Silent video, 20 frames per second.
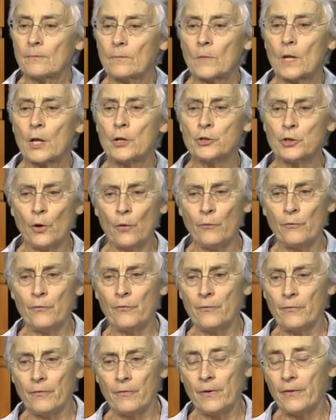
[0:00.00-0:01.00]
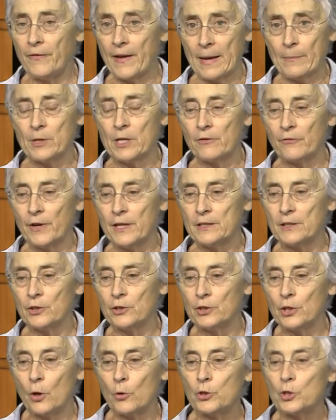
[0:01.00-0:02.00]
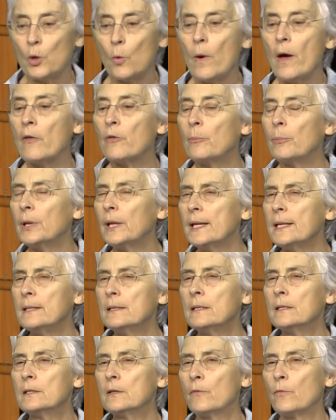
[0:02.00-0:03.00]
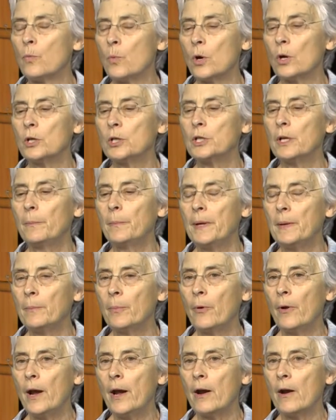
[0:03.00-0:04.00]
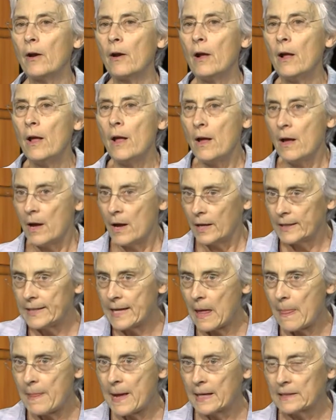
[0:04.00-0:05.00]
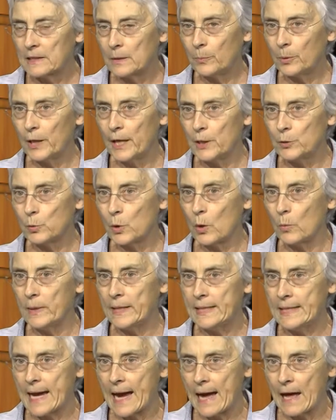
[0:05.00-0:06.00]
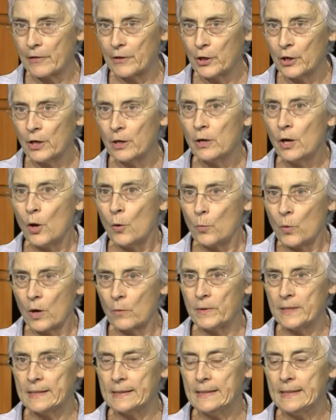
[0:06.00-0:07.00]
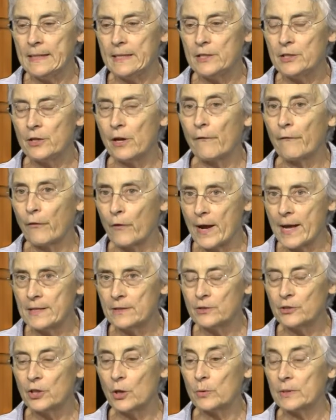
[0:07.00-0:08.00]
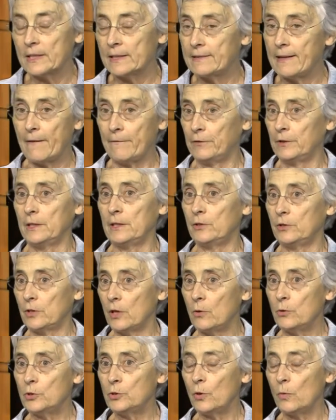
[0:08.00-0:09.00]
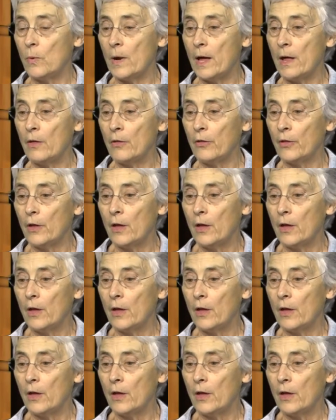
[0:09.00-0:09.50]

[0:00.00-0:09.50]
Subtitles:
So family and friends is social wealth. Places of worship and prayer. Again, that's a place where we gather, where we see friends, so it's definitely social wealth.